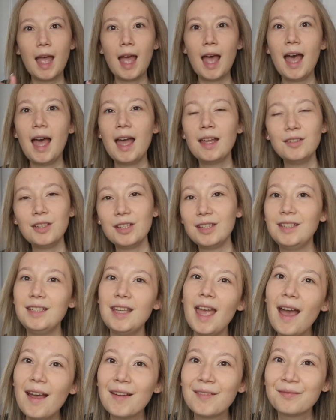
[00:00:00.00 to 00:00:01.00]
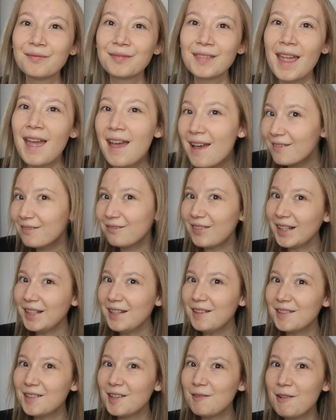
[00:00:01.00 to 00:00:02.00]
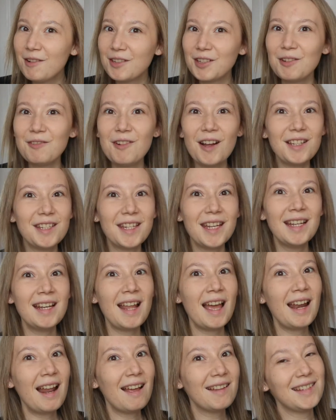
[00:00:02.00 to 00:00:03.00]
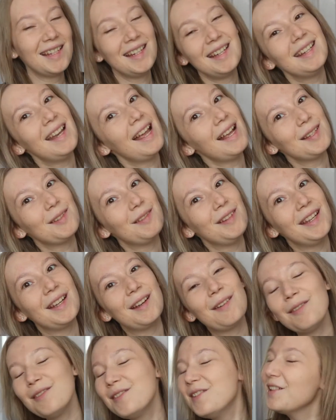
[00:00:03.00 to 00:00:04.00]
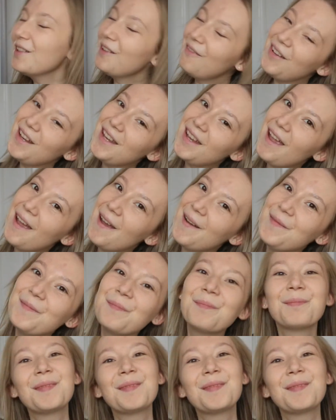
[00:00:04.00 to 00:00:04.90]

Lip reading: And yeah, thank you so much for watching, and I'll see you next week with another video.